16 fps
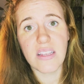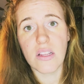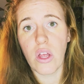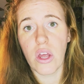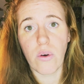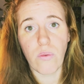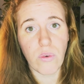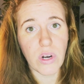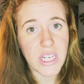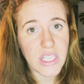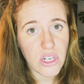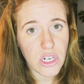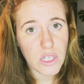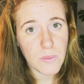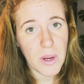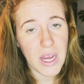a lot of
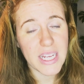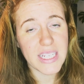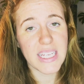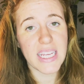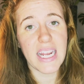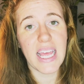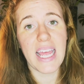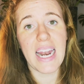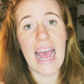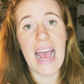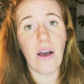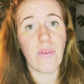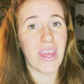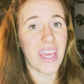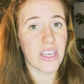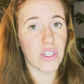research behind it and
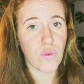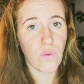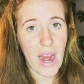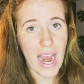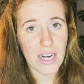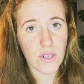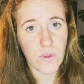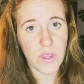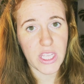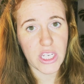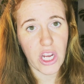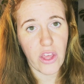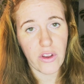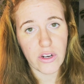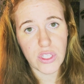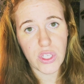how they interact with each other.